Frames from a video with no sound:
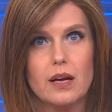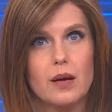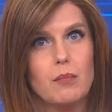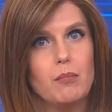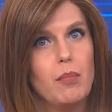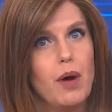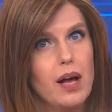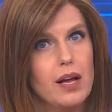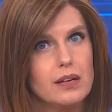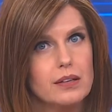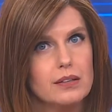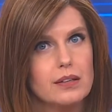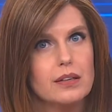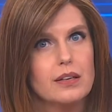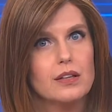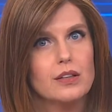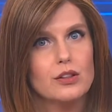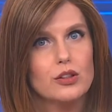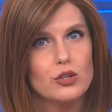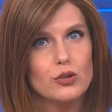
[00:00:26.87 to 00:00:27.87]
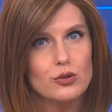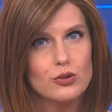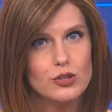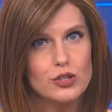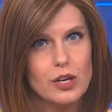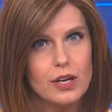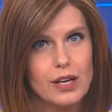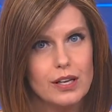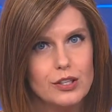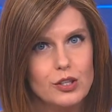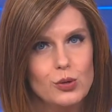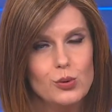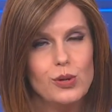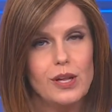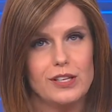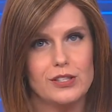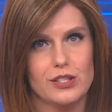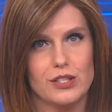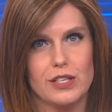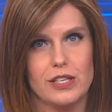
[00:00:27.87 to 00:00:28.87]
But there's new
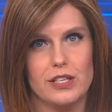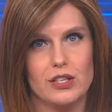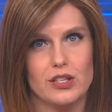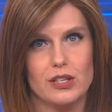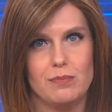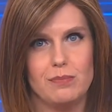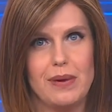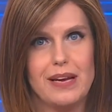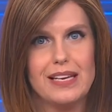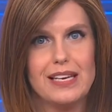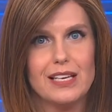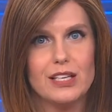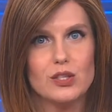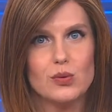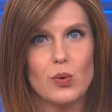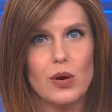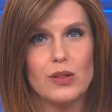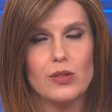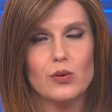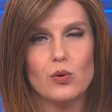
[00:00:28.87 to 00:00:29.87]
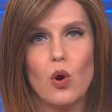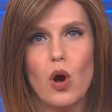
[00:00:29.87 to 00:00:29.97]
legislation making its way through